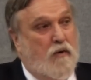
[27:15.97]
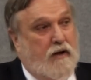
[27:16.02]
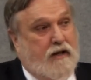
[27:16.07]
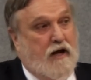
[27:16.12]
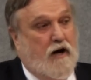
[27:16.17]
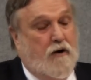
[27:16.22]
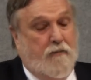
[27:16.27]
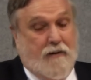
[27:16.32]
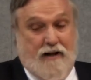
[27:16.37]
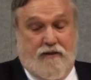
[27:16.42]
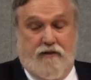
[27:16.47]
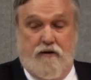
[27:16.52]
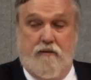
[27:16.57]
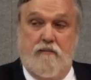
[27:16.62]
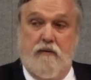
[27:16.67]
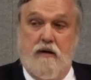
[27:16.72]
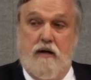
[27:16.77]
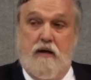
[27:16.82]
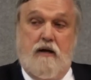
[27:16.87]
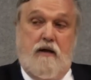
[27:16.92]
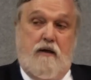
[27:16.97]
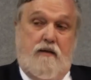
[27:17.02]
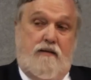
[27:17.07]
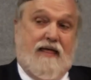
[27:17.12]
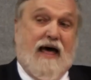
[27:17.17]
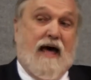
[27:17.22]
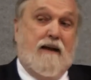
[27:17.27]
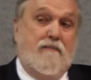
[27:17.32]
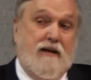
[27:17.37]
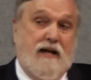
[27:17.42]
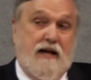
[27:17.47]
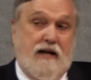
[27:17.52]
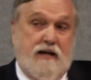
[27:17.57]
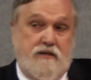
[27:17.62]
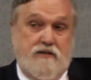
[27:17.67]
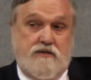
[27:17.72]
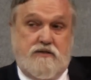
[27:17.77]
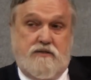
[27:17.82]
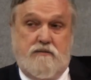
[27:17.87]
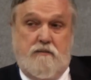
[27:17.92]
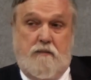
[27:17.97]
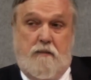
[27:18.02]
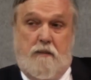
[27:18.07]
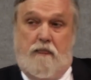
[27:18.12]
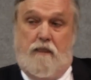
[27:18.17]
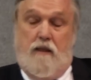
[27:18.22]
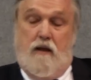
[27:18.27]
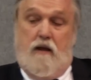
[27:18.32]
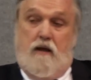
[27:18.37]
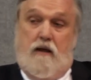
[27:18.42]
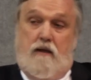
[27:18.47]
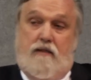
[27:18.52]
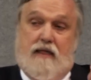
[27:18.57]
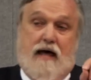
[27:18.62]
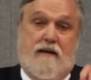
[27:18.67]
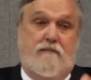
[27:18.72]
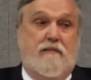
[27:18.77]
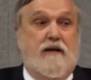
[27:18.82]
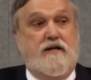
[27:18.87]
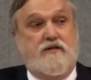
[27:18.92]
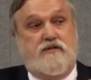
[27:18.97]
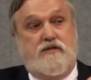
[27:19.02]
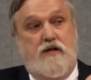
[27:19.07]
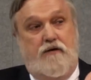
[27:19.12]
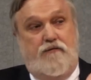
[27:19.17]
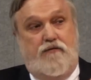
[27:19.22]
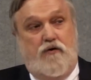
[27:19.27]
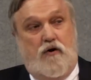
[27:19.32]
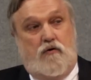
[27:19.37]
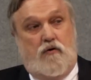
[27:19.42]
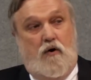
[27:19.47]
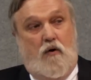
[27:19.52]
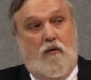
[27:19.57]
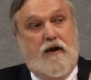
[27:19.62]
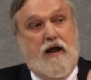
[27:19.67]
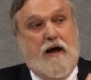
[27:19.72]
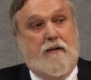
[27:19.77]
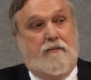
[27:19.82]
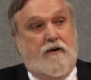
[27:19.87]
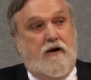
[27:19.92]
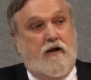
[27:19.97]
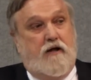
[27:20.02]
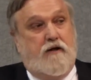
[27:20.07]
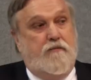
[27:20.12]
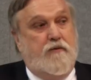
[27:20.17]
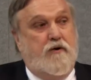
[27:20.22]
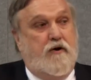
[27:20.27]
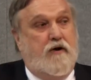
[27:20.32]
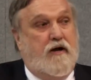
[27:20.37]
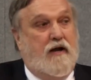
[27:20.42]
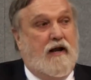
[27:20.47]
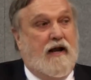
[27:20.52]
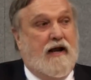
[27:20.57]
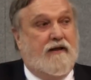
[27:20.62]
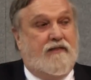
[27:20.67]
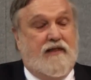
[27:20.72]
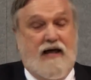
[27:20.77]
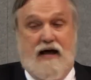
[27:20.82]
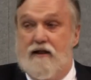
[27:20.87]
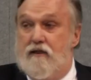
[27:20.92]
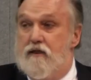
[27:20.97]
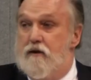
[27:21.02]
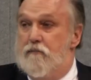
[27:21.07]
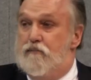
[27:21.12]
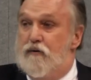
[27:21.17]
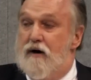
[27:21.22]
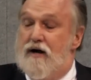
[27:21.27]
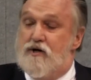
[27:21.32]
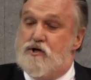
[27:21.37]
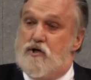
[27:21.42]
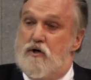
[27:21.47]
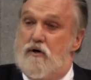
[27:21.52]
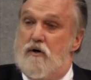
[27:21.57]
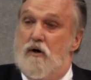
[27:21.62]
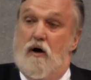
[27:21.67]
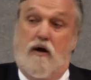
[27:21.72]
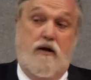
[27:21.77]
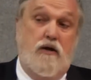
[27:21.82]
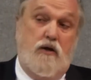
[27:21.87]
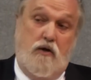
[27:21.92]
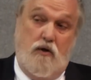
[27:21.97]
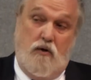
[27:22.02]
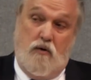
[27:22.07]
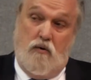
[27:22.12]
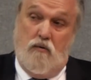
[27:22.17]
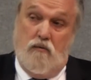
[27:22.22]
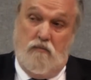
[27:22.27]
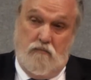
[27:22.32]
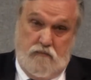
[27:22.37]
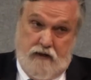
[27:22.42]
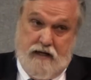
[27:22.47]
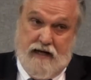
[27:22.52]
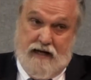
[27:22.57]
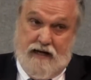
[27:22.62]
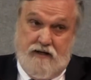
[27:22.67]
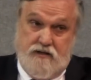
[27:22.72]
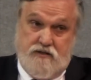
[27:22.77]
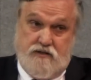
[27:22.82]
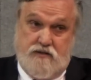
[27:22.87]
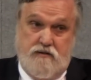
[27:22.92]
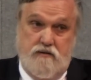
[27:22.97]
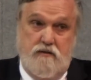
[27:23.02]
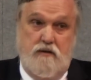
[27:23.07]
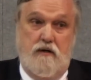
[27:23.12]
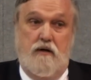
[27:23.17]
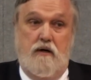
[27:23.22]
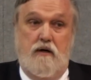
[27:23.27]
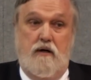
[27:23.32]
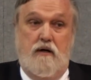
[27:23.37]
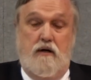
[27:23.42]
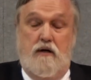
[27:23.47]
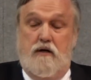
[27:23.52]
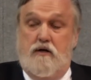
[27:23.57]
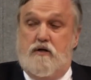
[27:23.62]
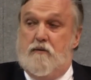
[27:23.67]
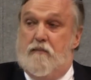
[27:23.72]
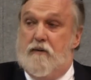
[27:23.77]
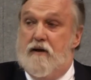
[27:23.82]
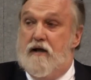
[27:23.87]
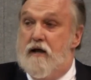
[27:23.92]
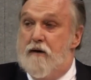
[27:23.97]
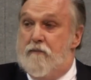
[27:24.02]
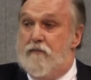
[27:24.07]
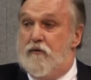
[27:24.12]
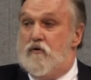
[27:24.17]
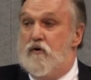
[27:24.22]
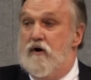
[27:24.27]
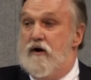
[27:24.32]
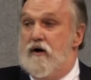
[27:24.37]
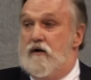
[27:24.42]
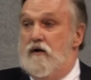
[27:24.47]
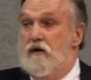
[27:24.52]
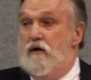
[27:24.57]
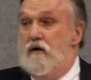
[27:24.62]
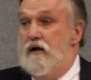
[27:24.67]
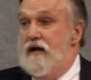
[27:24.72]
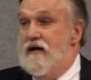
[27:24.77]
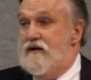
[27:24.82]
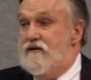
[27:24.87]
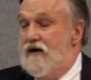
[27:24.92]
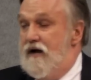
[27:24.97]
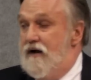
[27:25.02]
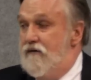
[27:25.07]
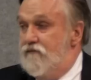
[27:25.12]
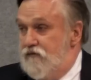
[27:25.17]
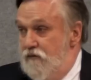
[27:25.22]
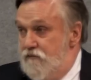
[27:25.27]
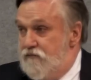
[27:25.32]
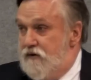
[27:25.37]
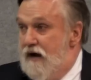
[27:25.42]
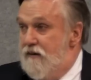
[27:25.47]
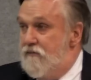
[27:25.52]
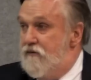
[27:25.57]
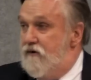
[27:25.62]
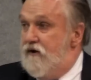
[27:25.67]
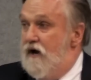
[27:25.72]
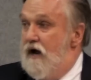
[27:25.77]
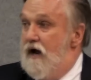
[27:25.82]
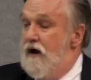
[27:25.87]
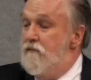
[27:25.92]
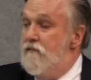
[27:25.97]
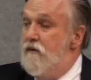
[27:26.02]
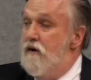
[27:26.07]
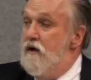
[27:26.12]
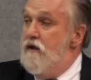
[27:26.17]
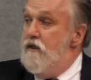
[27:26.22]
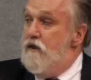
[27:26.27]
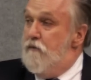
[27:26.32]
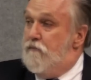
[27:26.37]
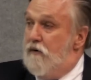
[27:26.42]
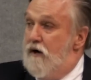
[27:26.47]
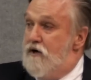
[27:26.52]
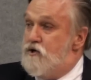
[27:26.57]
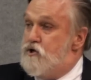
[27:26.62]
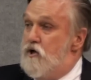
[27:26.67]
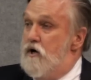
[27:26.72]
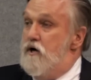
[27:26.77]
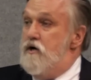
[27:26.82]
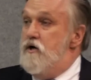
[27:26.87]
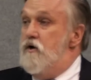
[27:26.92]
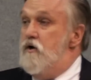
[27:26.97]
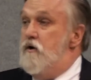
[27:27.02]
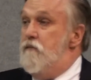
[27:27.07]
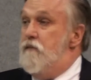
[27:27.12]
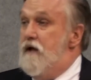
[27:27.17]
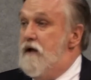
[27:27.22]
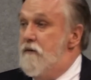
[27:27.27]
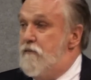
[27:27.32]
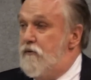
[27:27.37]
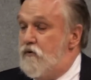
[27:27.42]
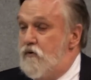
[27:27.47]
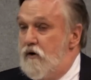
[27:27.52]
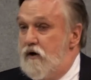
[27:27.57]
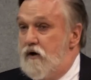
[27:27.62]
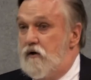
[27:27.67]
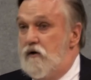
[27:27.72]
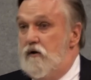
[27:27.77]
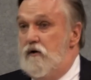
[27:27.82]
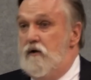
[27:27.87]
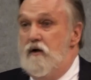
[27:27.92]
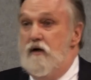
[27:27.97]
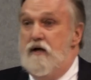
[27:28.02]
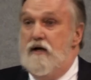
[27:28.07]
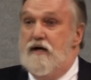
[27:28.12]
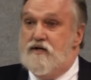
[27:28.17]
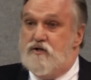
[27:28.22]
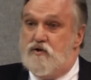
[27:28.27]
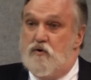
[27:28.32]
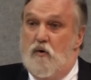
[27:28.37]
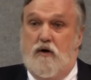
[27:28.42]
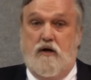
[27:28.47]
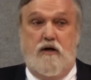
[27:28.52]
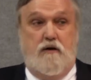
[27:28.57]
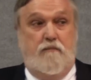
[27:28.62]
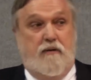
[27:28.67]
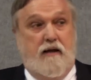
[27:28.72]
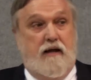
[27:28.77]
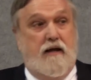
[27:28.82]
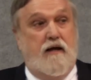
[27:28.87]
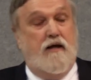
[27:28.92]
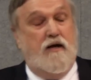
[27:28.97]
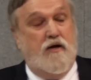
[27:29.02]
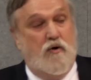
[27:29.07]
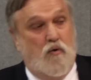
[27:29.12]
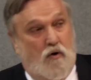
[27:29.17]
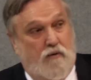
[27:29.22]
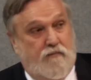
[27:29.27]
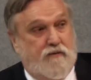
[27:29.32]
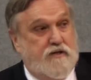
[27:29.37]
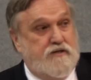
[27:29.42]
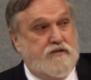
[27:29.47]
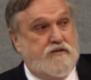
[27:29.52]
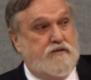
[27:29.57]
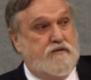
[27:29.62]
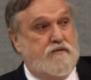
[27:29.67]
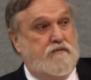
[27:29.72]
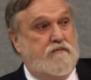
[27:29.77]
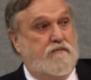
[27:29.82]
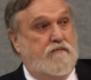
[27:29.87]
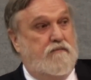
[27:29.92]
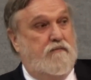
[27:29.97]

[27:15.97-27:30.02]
We care about them. That means, that means that if you're growing up in a community like that, the pressure on you, kids, to be hypocritical at time, from time to time, the pressure on you to be hypocritical is going to be enormous.